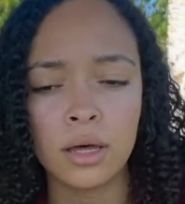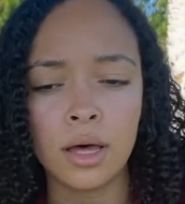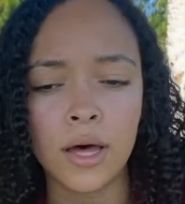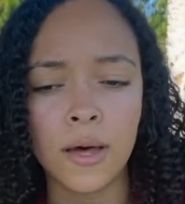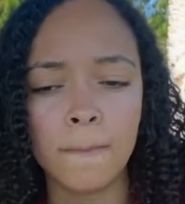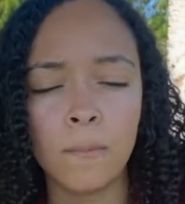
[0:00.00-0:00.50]

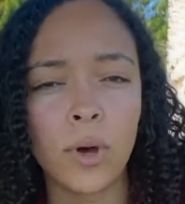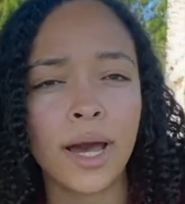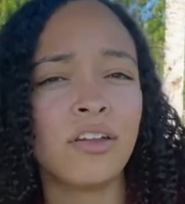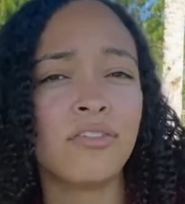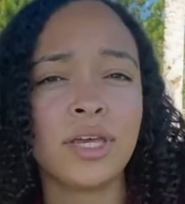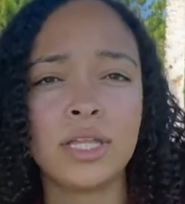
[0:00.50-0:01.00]
What
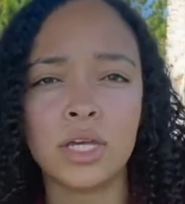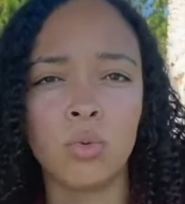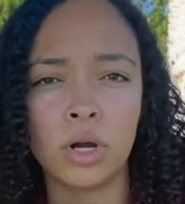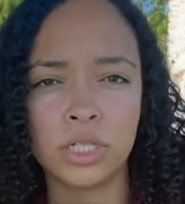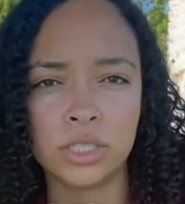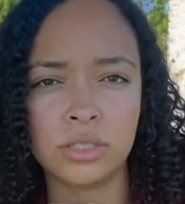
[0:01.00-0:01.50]
kind of healing
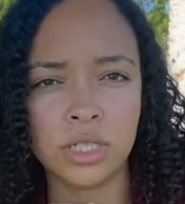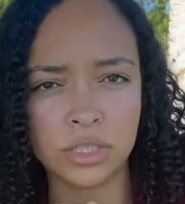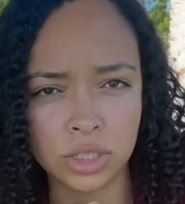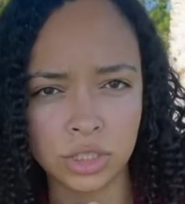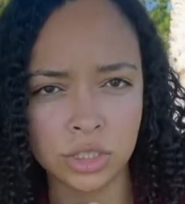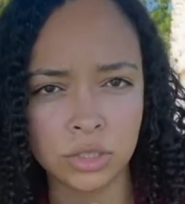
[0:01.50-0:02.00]
work do you need
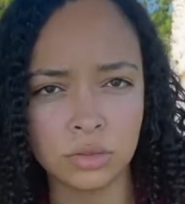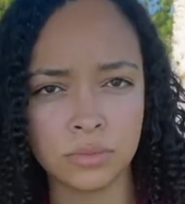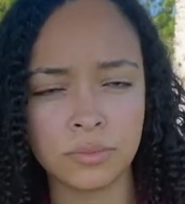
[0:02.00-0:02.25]
to do?